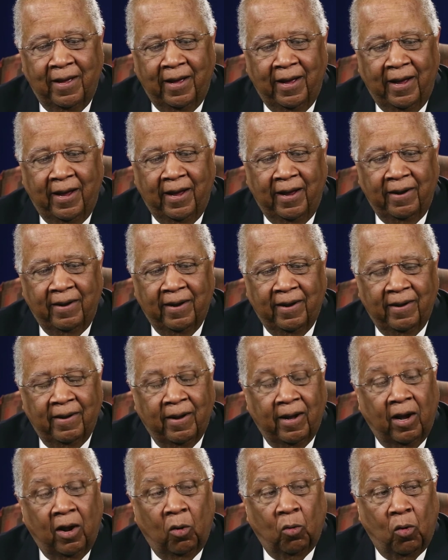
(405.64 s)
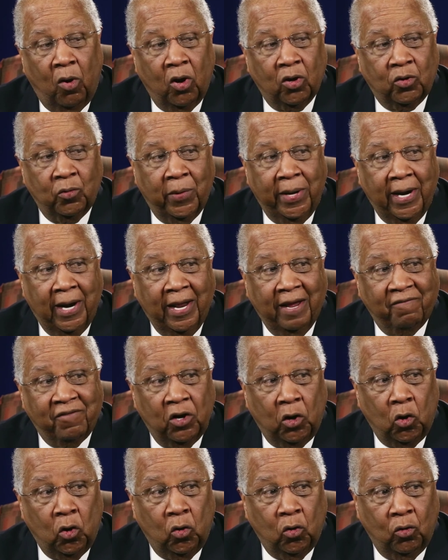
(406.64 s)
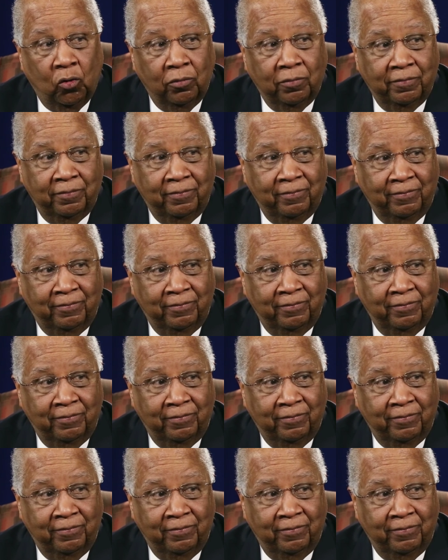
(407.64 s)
And I walked away and left it all.